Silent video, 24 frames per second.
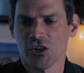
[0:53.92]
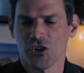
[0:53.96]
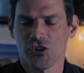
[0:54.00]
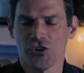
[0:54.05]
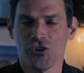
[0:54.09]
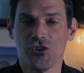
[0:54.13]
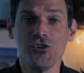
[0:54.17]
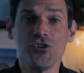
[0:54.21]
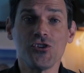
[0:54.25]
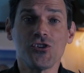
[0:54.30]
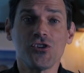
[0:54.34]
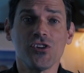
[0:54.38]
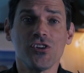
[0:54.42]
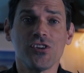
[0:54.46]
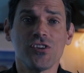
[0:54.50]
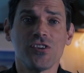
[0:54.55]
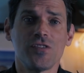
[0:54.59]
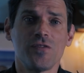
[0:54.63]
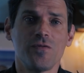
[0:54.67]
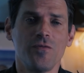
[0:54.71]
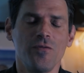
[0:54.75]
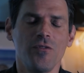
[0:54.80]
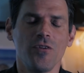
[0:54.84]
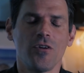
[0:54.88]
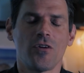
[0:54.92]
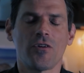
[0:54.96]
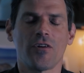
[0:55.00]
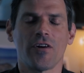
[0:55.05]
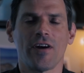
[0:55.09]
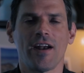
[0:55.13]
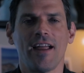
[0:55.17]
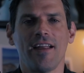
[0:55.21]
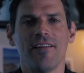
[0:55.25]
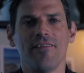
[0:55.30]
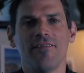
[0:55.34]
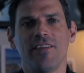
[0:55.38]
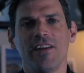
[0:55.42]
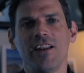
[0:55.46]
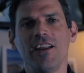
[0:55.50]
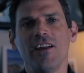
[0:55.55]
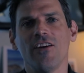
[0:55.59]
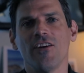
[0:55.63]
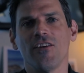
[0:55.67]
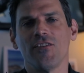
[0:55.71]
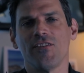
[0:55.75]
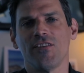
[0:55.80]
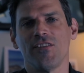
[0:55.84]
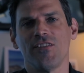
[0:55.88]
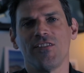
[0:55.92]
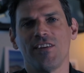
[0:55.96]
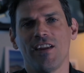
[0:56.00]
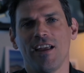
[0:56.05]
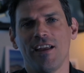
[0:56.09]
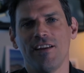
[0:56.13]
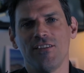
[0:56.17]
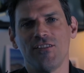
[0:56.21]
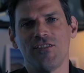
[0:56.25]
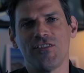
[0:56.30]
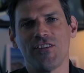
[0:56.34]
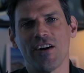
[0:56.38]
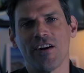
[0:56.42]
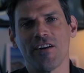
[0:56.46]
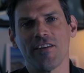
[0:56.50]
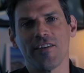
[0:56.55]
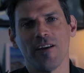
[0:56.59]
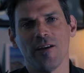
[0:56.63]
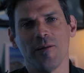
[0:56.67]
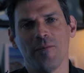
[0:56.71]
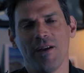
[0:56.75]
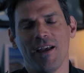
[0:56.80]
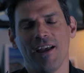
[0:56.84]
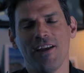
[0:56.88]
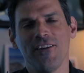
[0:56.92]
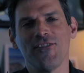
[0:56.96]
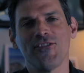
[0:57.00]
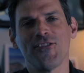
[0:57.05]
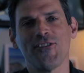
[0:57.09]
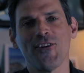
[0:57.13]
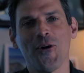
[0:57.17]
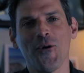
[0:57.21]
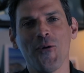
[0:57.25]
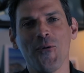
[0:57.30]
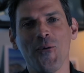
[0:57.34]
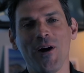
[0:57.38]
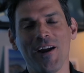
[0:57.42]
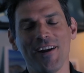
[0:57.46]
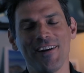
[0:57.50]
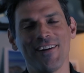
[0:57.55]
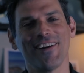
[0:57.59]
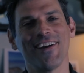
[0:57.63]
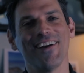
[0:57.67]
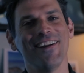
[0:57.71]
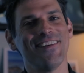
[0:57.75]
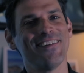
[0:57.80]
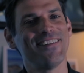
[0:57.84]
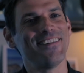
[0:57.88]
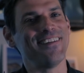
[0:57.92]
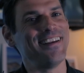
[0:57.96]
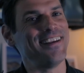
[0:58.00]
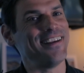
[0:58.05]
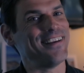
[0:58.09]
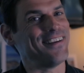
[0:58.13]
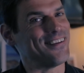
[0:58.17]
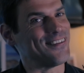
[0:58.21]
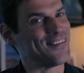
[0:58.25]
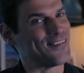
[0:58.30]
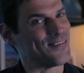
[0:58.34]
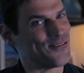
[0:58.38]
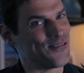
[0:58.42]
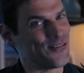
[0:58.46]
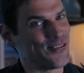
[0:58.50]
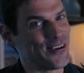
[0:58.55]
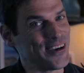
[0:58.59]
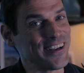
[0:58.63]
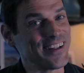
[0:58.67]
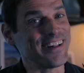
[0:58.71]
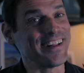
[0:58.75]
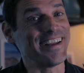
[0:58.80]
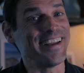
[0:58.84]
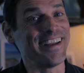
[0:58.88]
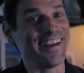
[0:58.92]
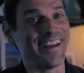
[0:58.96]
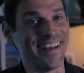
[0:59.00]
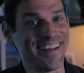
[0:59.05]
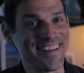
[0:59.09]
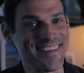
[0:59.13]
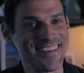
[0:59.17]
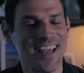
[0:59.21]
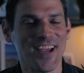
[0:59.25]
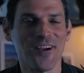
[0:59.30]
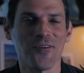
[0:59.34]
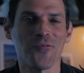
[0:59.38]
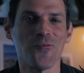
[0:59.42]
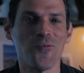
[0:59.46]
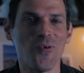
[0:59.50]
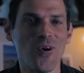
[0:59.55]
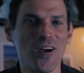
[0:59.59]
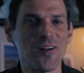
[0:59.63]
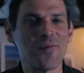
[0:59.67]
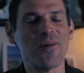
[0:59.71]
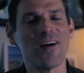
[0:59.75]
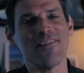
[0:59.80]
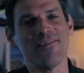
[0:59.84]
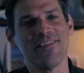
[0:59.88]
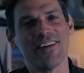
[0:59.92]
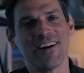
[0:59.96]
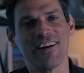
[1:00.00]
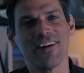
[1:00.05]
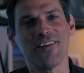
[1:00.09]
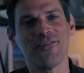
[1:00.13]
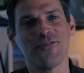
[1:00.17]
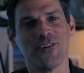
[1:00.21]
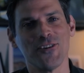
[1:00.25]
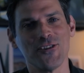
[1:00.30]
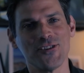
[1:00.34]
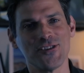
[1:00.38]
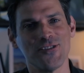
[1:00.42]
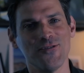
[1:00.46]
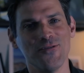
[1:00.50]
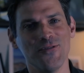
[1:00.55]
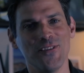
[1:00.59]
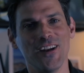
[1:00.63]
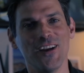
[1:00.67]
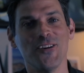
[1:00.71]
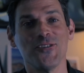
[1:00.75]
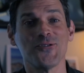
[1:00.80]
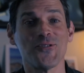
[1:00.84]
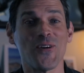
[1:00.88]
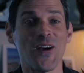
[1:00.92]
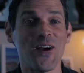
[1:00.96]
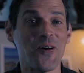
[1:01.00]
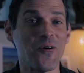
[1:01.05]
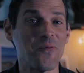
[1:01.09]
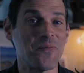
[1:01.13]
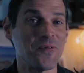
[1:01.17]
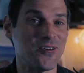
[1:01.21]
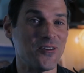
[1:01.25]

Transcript: you should create videos and share them. And so what you're going to see is really, it's like one of my very first videos. So I hope